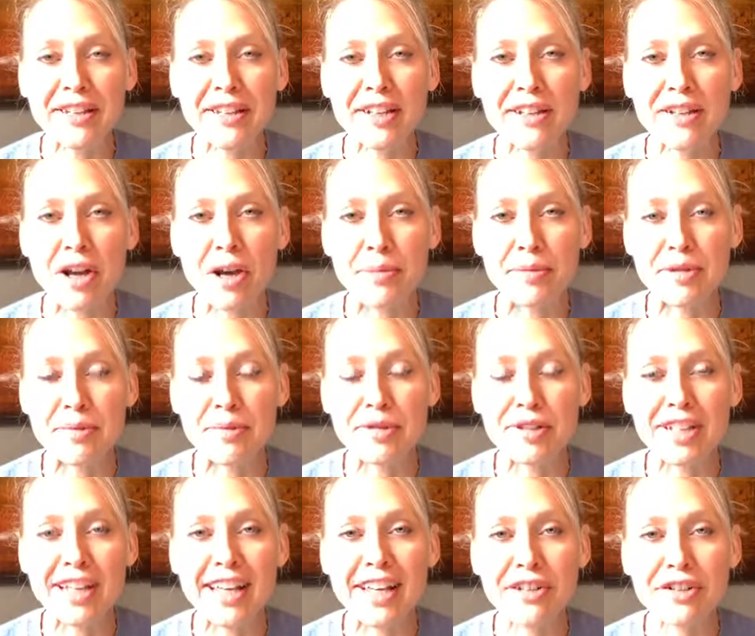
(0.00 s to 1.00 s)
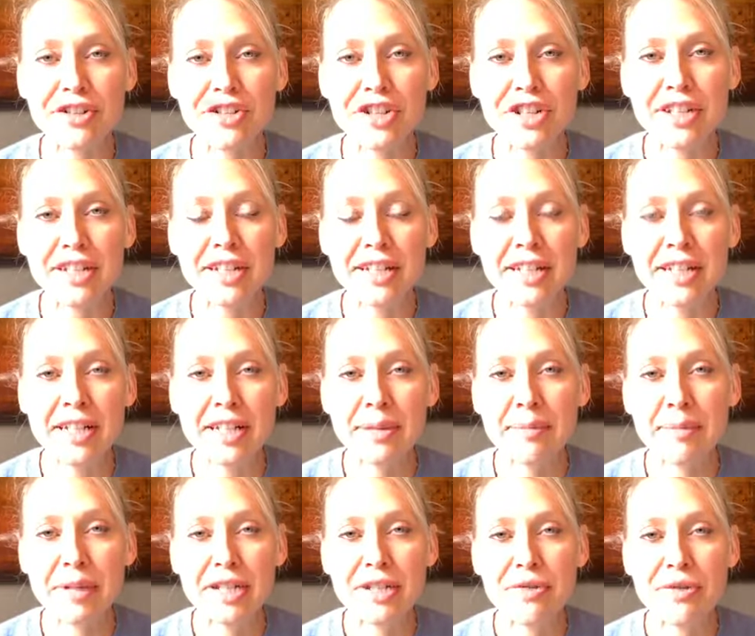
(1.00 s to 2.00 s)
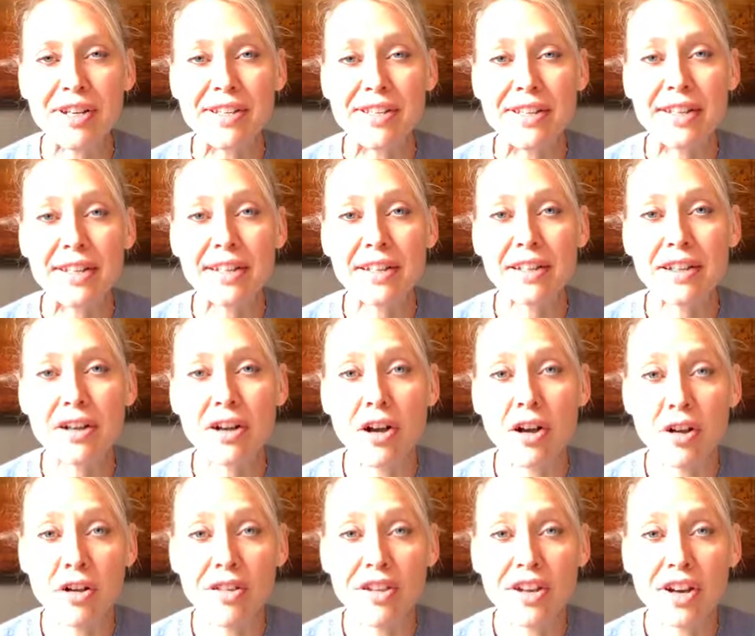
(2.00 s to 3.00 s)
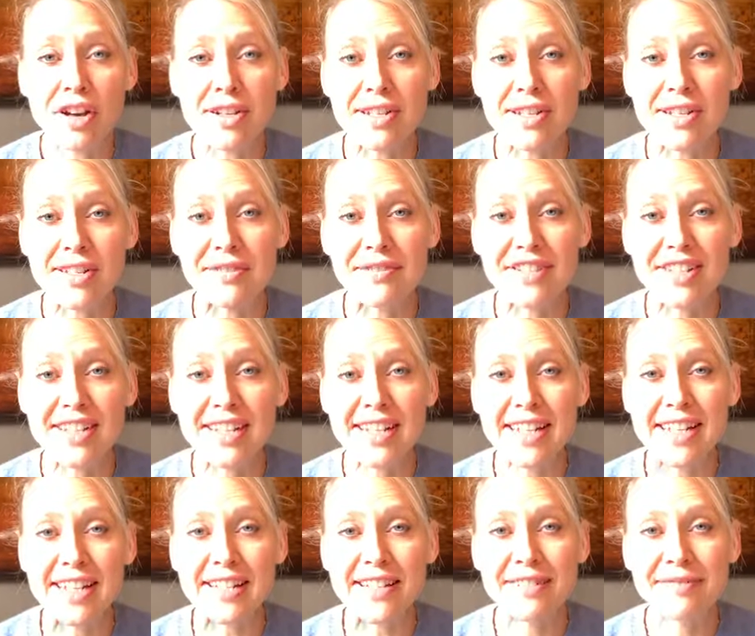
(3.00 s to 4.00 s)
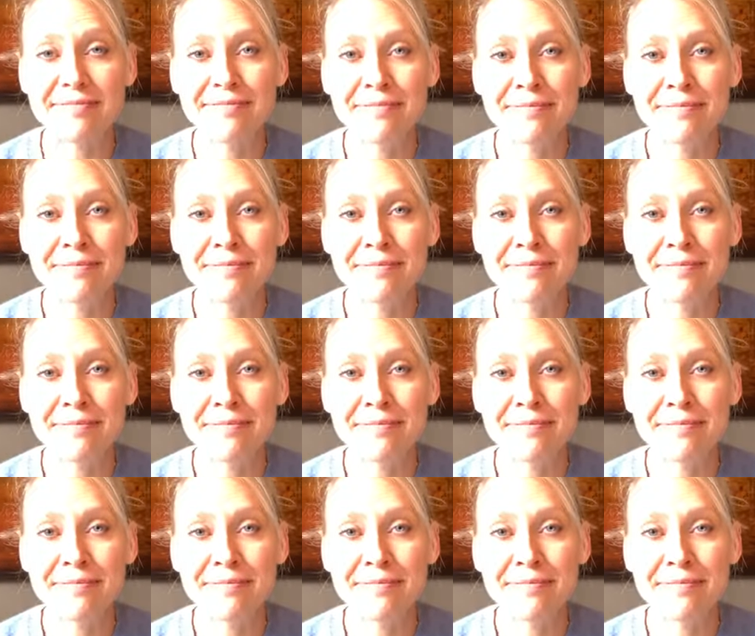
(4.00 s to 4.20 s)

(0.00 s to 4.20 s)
and optimal energy by addressing all the causes of disease.